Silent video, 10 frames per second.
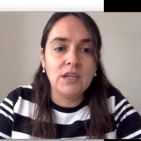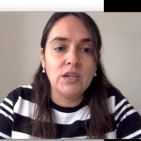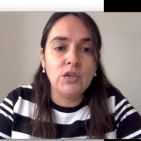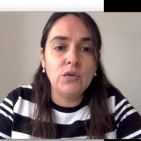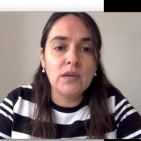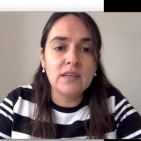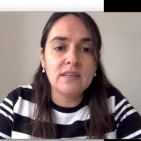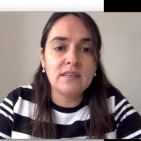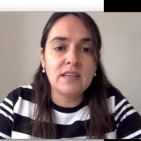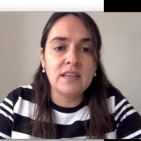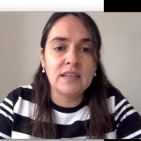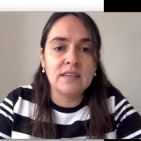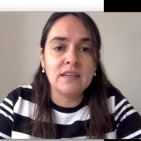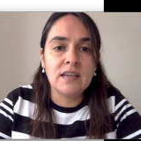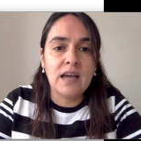you can see that
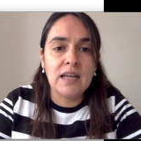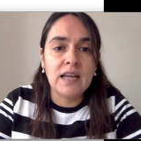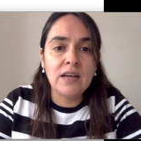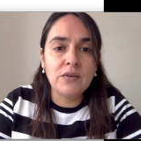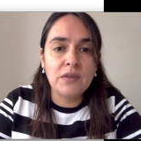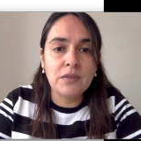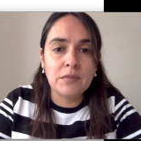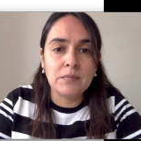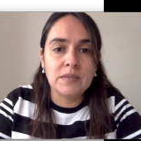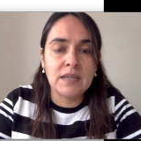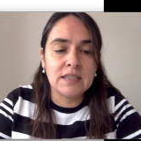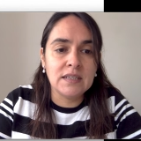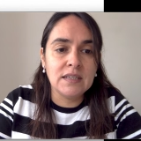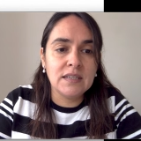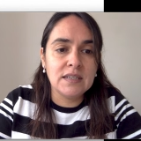an algorithm that
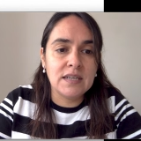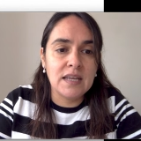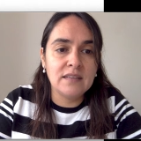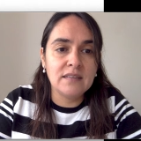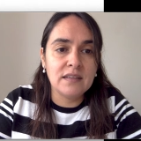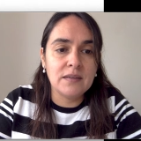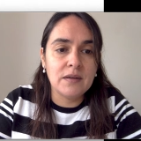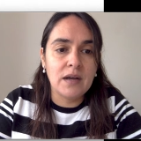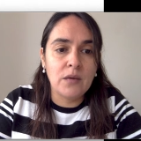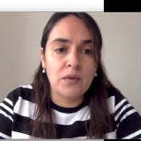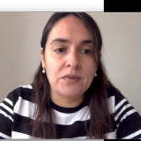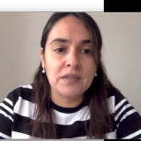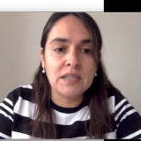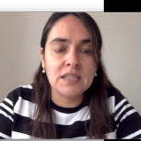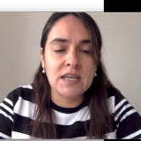takes a
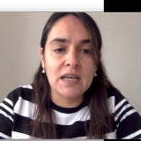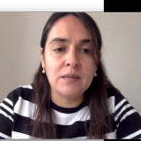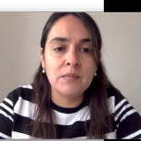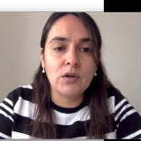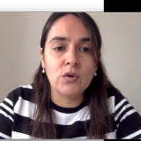quadratic time